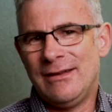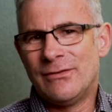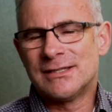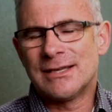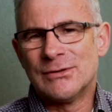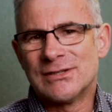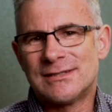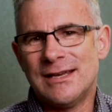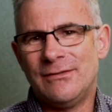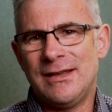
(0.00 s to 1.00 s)
even someone's
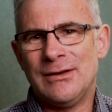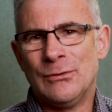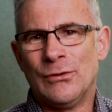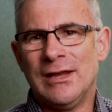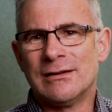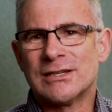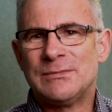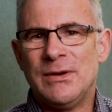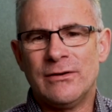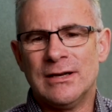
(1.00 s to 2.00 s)
CV or their
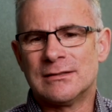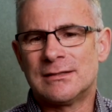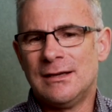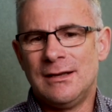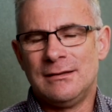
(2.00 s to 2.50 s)
experience,